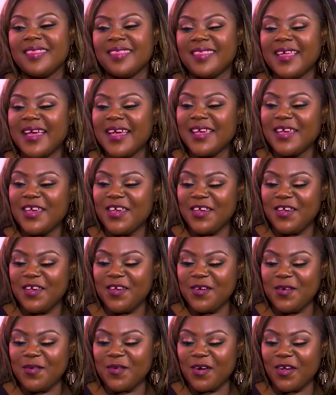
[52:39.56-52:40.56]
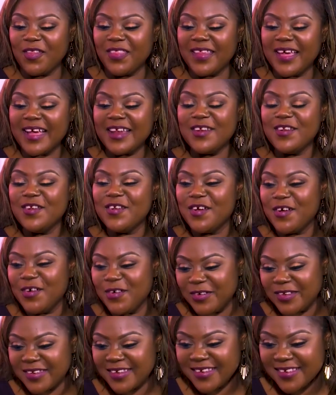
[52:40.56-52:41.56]
Thank you. On that
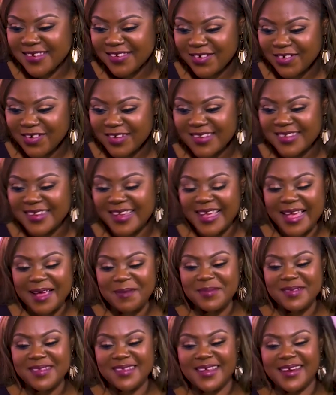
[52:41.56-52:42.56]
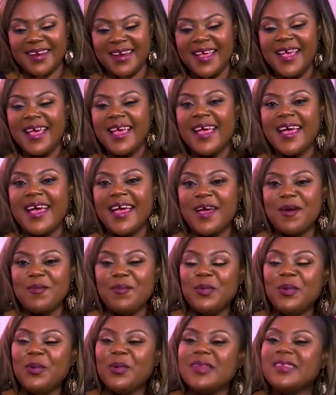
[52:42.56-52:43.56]
note, Dr. Yamson, um,
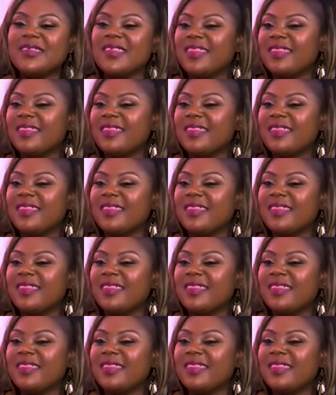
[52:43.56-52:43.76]
we want to